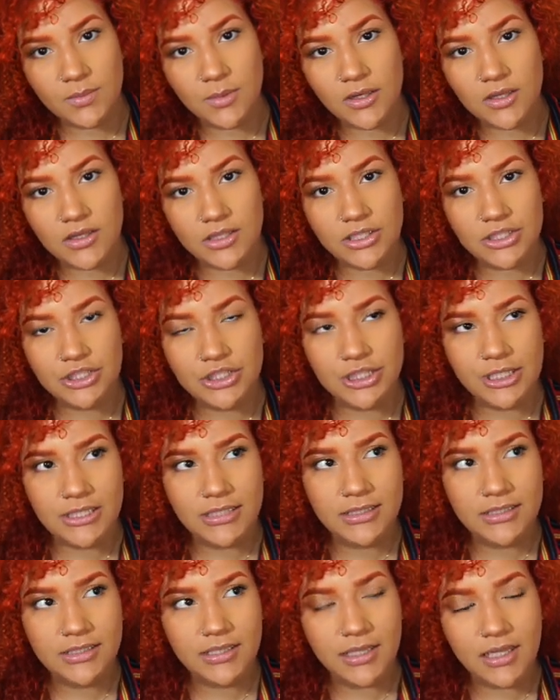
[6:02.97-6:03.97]
part of the
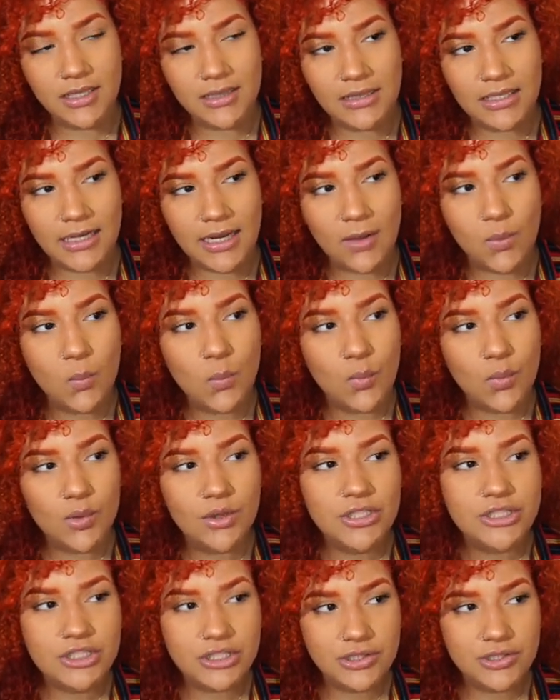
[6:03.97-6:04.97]
journey. And then I
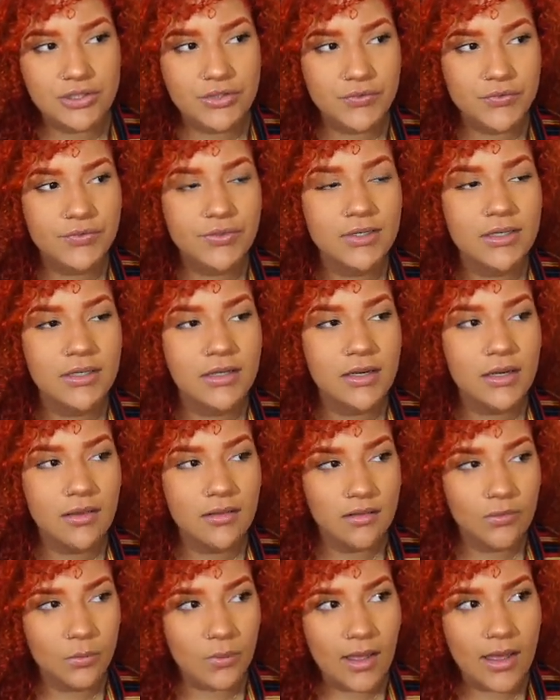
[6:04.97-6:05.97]
wore ginger for
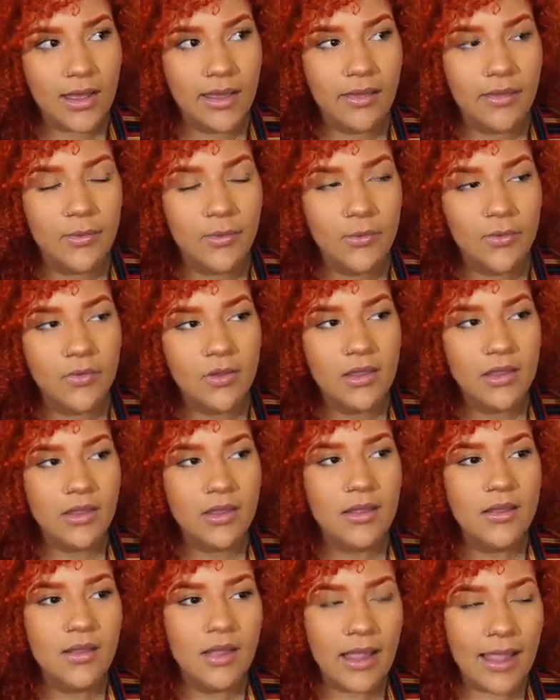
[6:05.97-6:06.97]
a while,
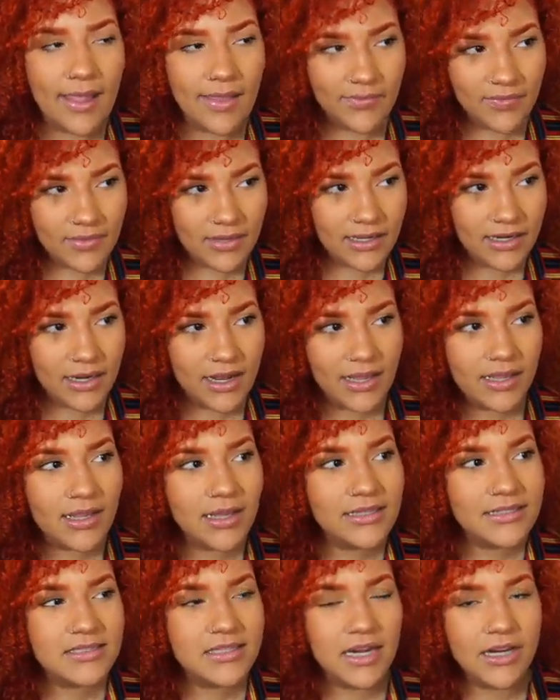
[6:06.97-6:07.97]
and then I
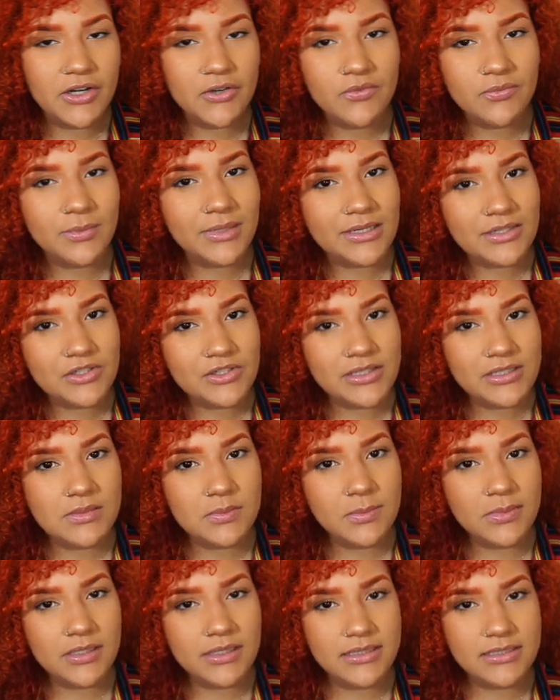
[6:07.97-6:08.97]
got tired of Matrix
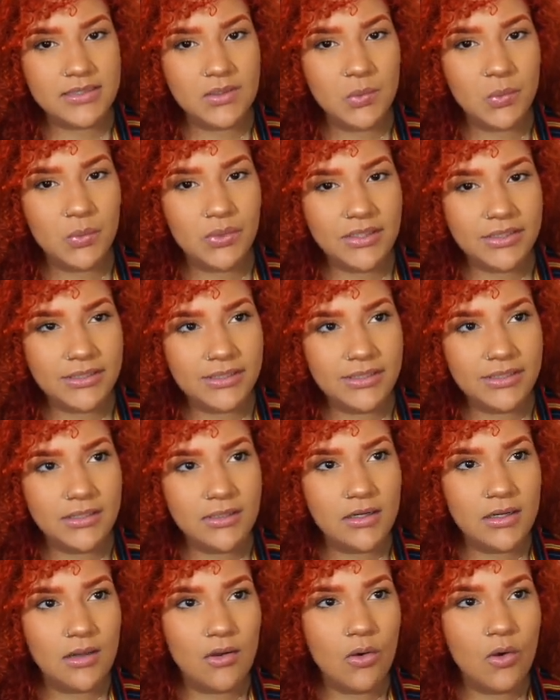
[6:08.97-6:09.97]
because it wouldn't
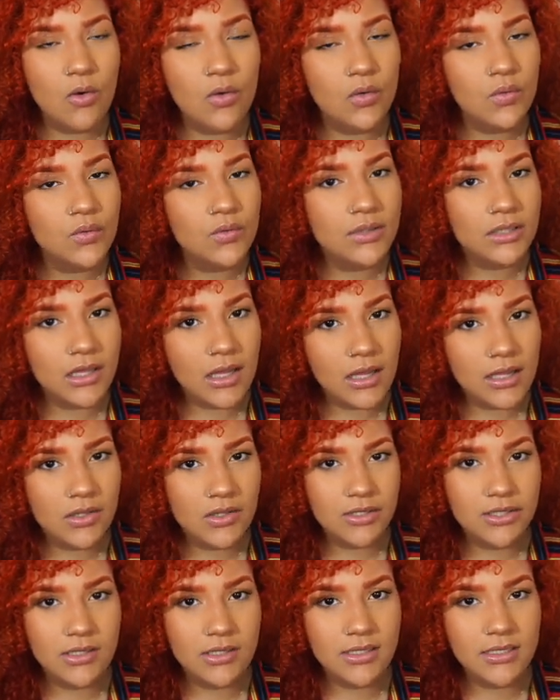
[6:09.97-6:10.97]
hold the
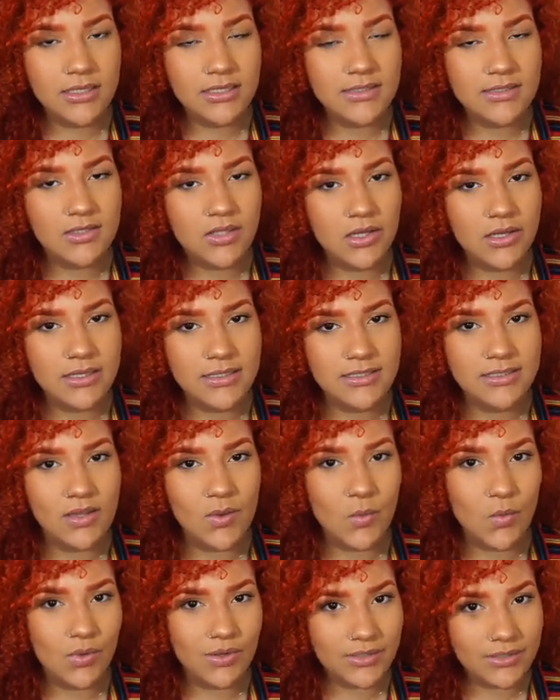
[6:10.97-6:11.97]
color as long as I
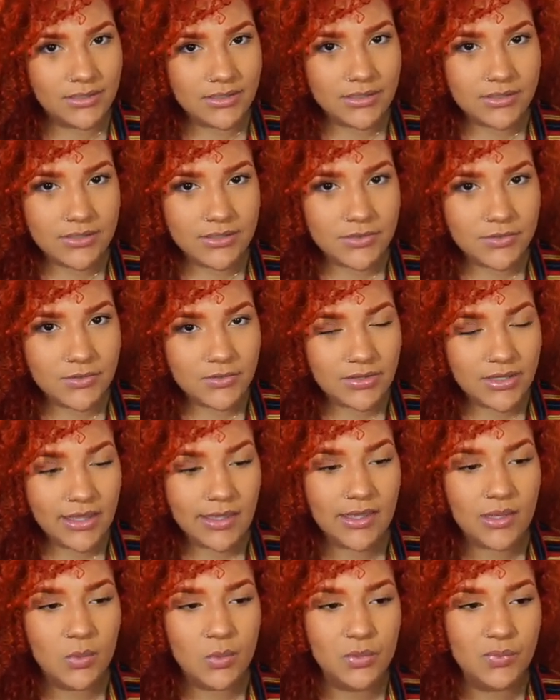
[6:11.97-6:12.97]
wanted it to.
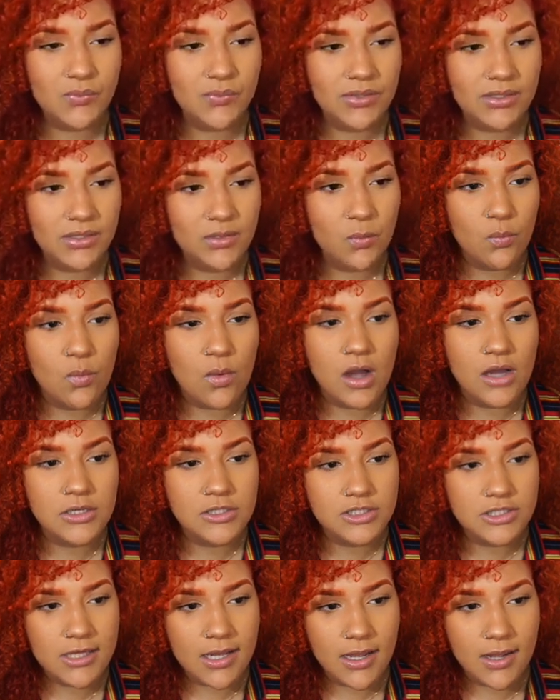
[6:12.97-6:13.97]
Like it would really
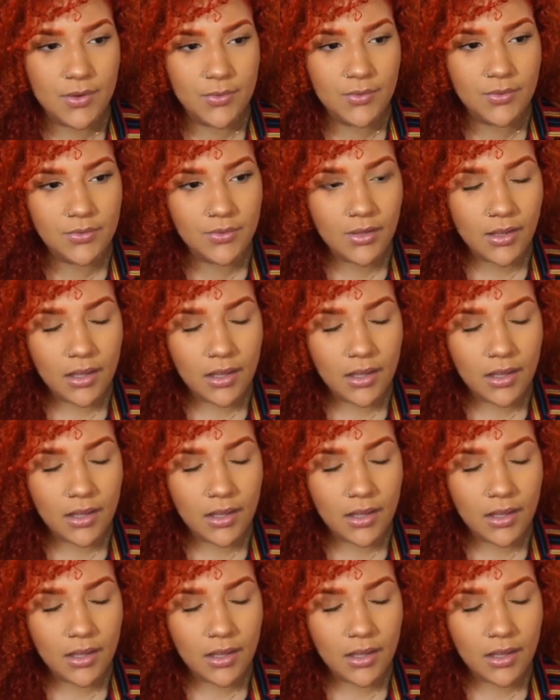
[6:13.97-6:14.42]
wash out